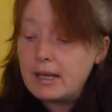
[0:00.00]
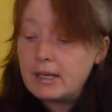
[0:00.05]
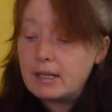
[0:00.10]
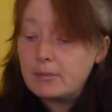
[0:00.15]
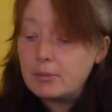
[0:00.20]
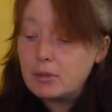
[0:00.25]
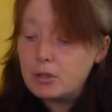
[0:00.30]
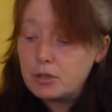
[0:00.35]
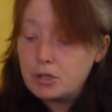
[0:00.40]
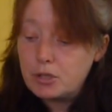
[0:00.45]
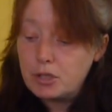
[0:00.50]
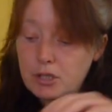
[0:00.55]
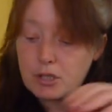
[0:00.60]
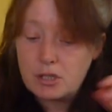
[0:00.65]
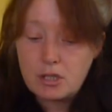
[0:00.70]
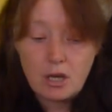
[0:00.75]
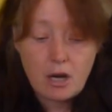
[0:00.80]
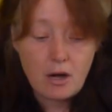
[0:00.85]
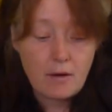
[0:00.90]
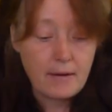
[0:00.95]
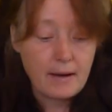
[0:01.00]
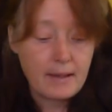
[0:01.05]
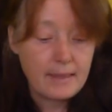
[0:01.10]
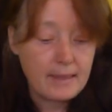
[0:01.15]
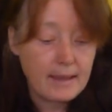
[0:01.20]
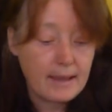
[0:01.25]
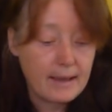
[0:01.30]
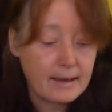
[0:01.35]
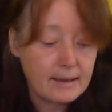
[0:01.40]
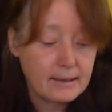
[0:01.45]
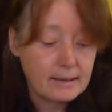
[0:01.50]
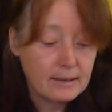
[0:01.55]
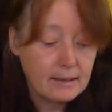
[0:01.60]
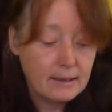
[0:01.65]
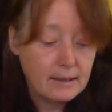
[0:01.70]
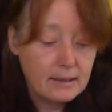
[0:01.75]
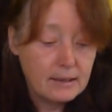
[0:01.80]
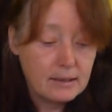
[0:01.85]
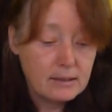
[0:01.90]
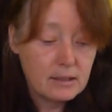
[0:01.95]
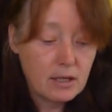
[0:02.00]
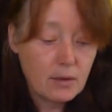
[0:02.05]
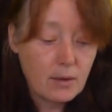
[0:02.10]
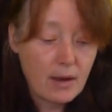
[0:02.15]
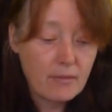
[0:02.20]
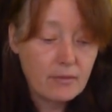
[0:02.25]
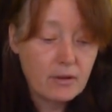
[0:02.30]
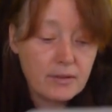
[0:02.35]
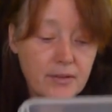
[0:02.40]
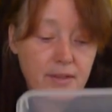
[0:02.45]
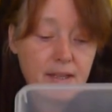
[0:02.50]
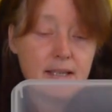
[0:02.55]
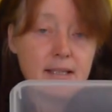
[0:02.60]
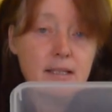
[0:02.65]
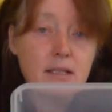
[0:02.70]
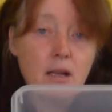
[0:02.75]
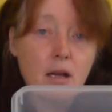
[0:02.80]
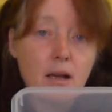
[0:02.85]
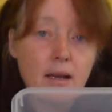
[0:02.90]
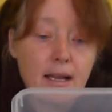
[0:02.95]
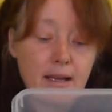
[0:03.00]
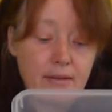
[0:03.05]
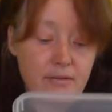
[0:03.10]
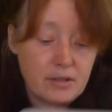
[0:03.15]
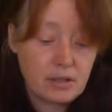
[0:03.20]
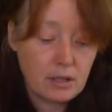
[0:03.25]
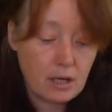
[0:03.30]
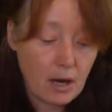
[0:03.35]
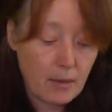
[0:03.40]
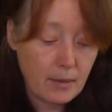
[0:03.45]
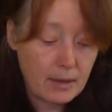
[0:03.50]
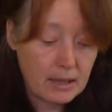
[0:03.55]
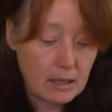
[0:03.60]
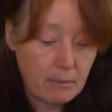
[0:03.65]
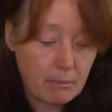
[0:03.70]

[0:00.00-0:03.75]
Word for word: of the bushes that are in there. So I've got this lot left to go in the